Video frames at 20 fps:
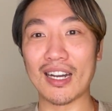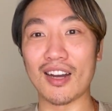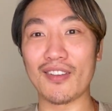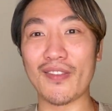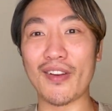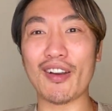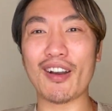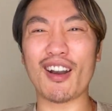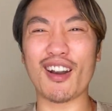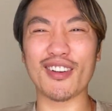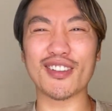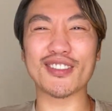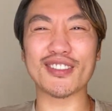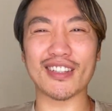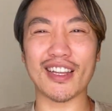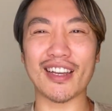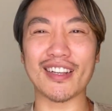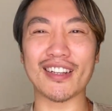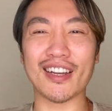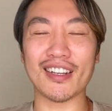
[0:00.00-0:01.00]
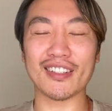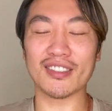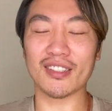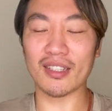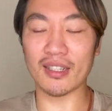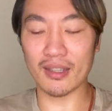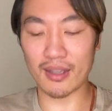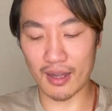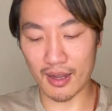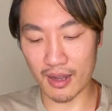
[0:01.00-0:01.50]
very harsh night
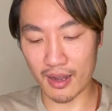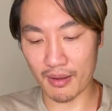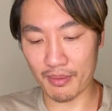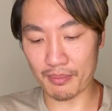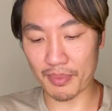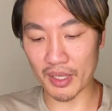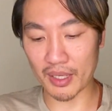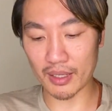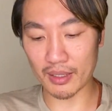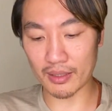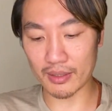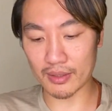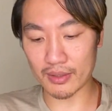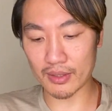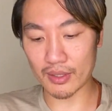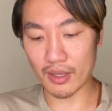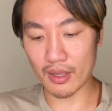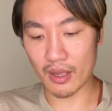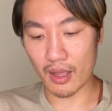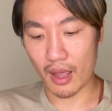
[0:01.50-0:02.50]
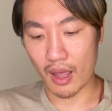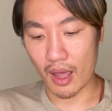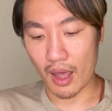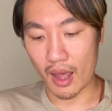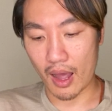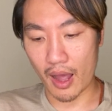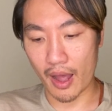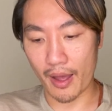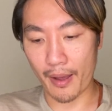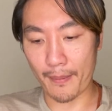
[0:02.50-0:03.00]
actually, because
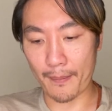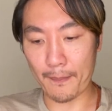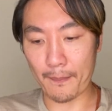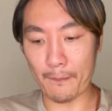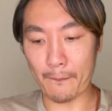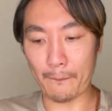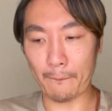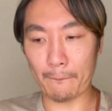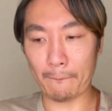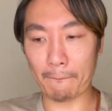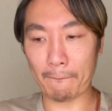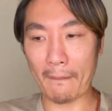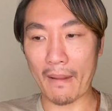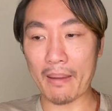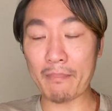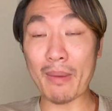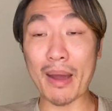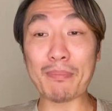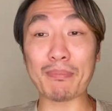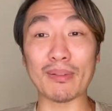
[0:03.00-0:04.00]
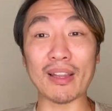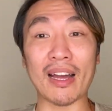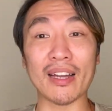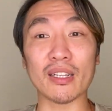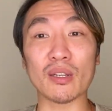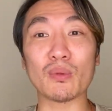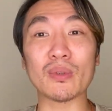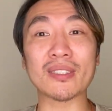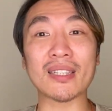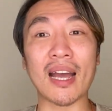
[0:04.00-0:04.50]
um, my
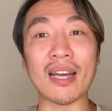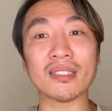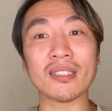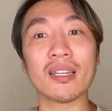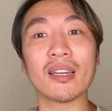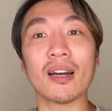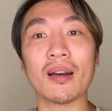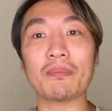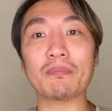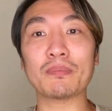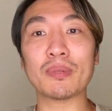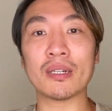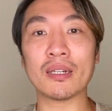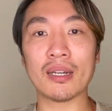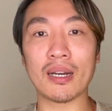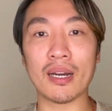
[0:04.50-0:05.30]
bladder was acting up.